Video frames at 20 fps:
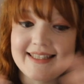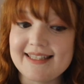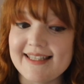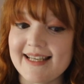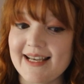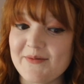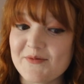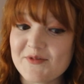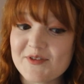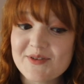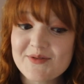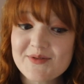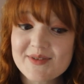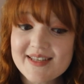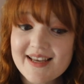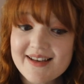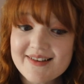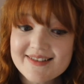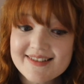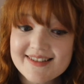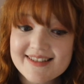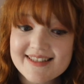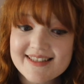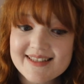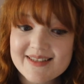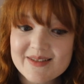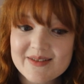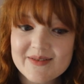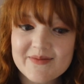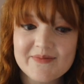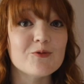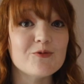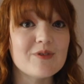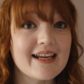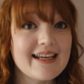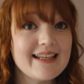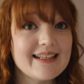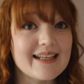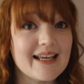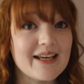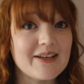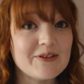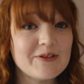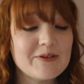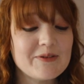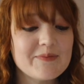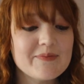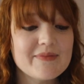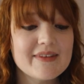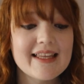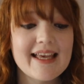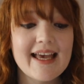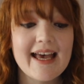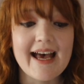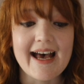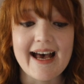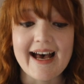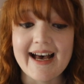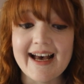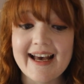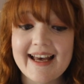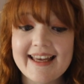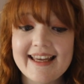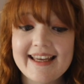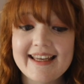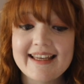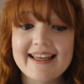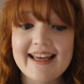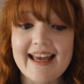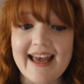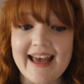Time for the results. Right now, I